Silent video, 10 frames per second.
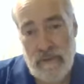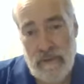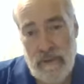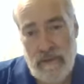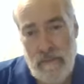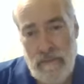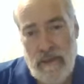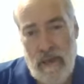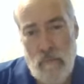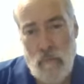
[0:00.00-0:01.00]
and yet
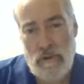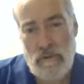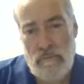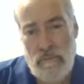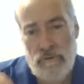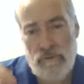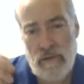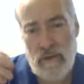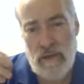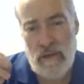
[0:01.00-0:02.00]
became one of the most
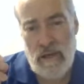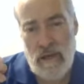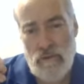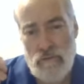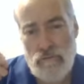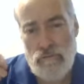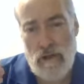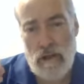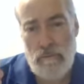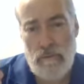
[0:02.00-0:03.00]

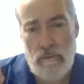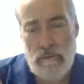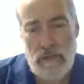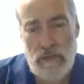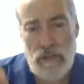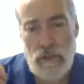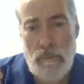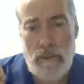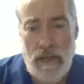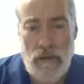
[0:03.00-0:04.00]
incredible
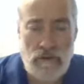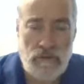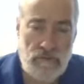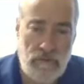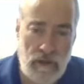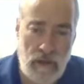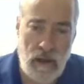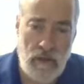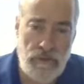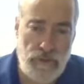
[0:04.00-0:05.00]
luminaries
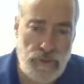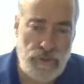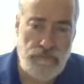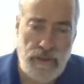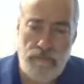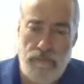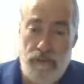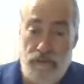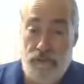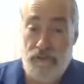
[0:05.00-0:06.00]
of the Jewish people
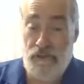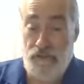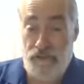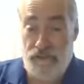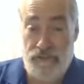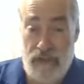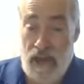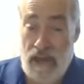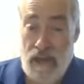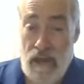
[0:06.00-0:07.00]
that till this
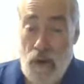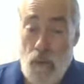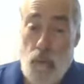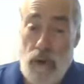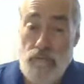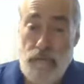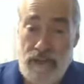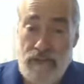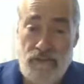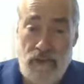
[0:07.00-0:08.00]
day we read
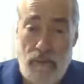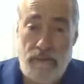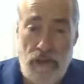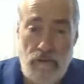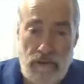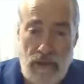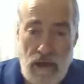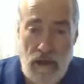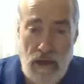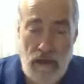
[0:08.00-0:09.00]
his commentary in
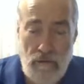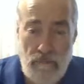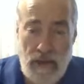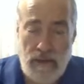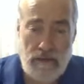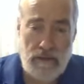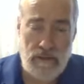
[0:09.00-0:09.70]
Aramaic.